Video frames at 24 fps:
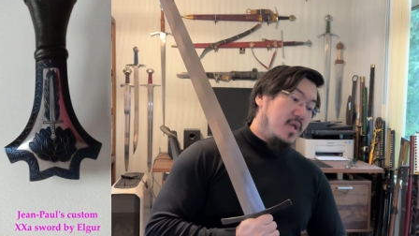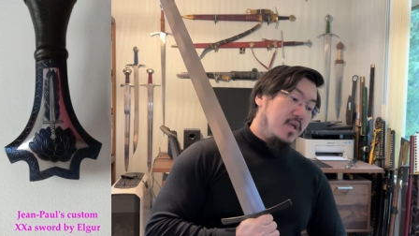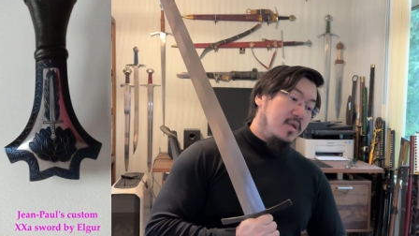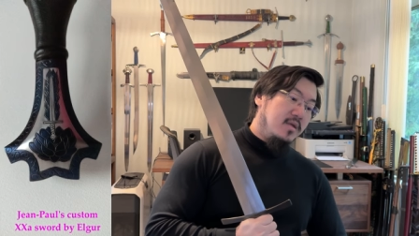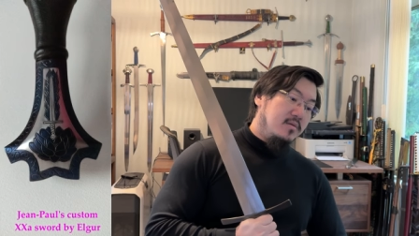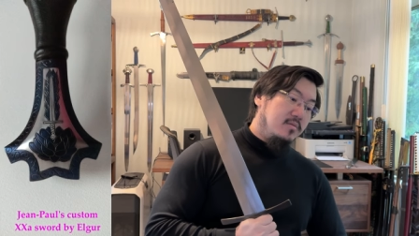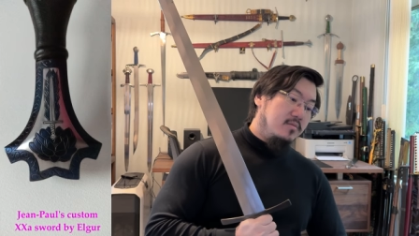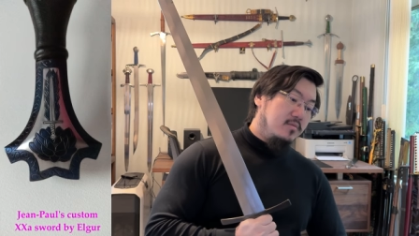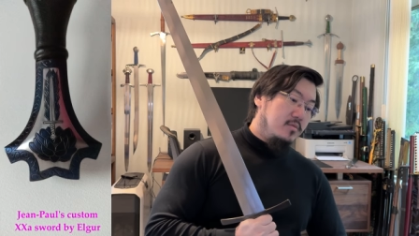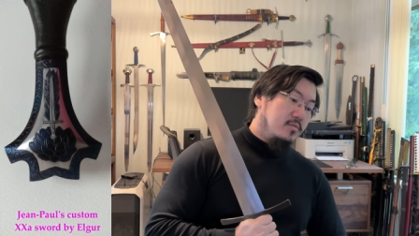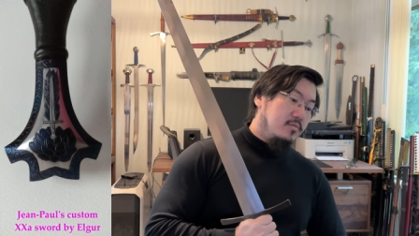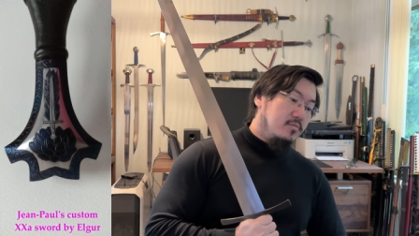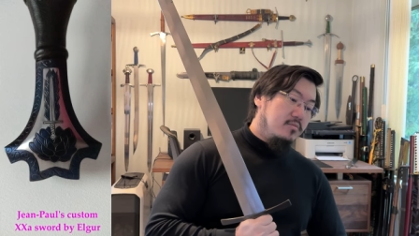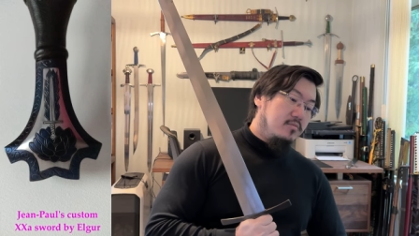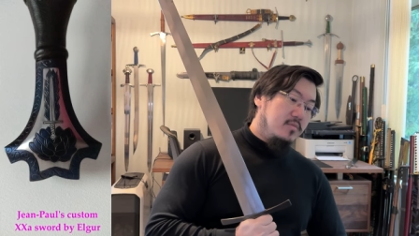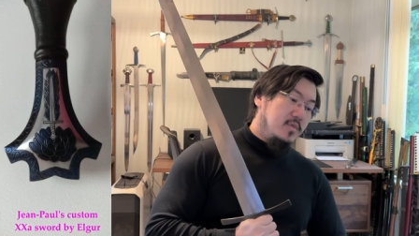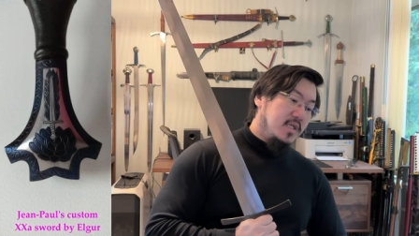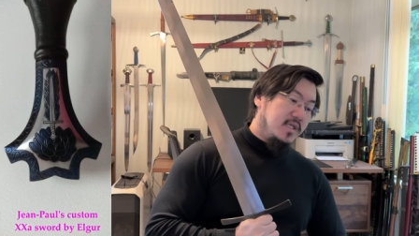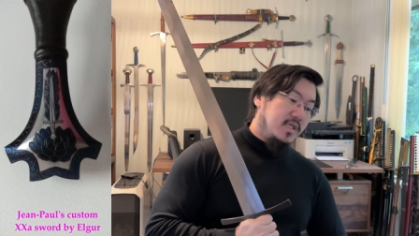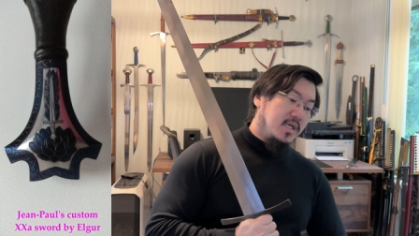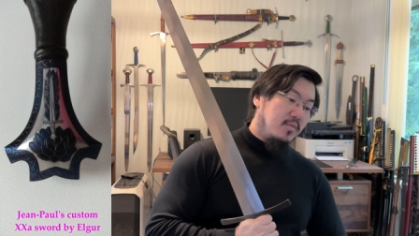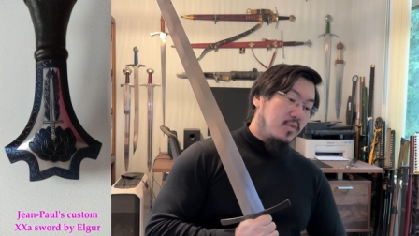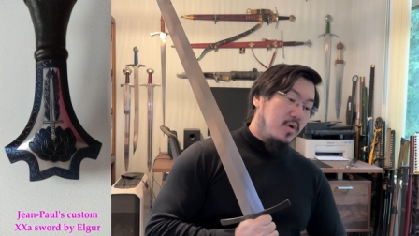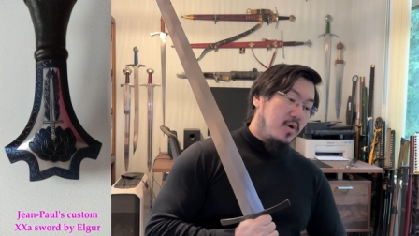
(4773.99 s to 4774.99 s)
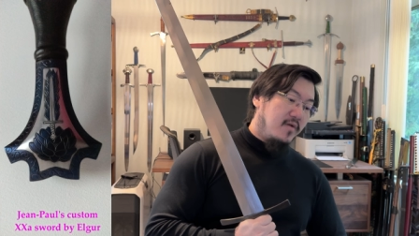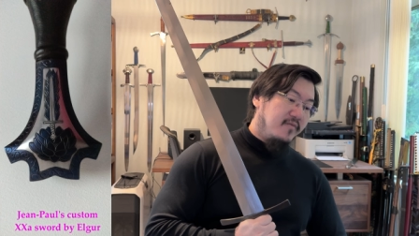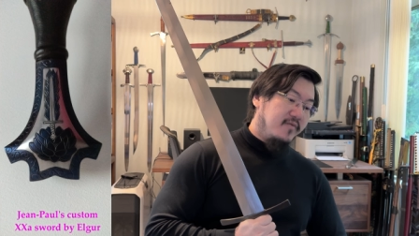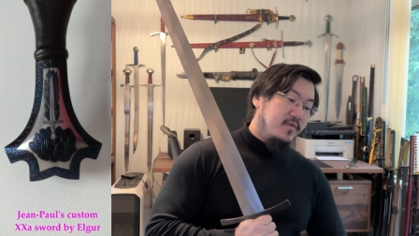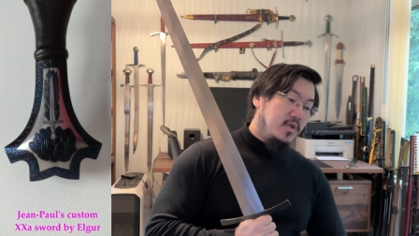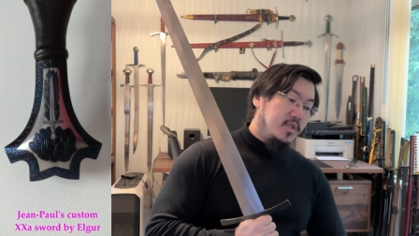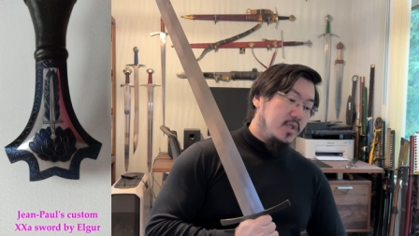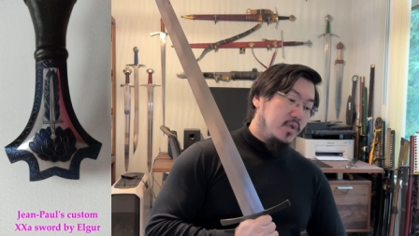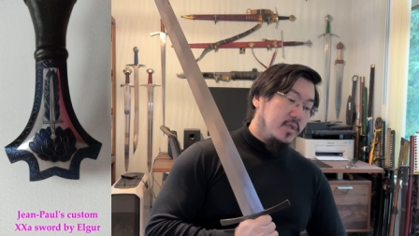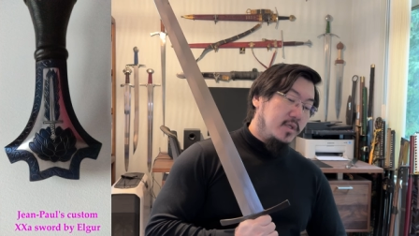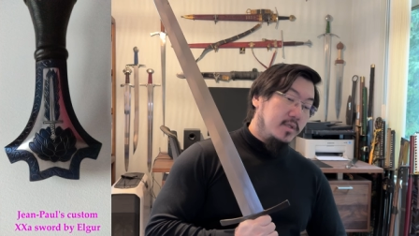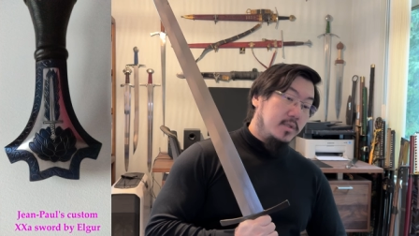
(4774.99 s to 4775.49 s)
in the summer of
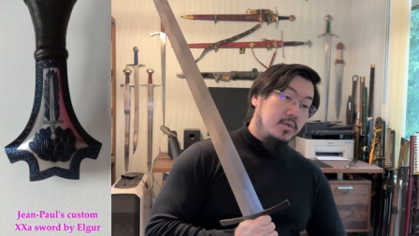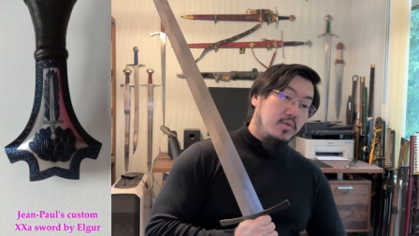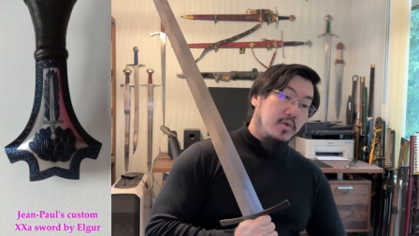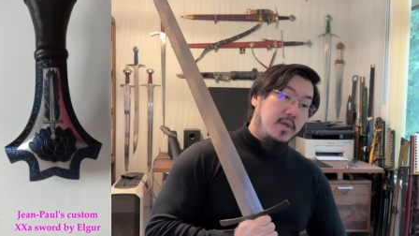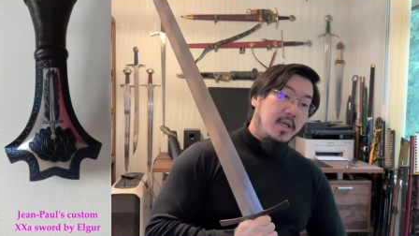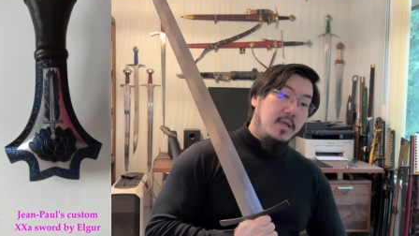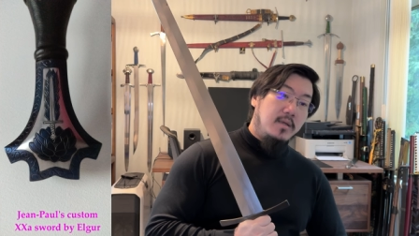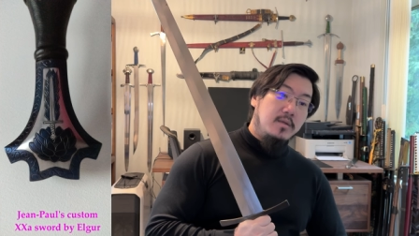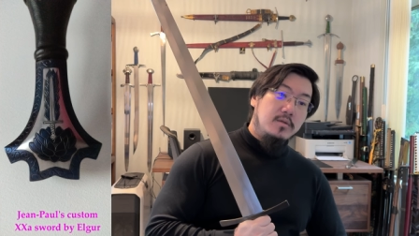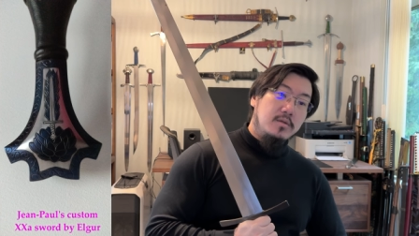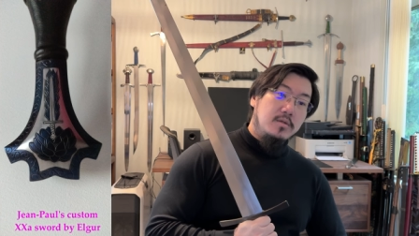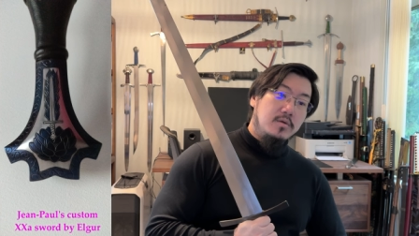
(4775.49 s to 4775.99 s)
2023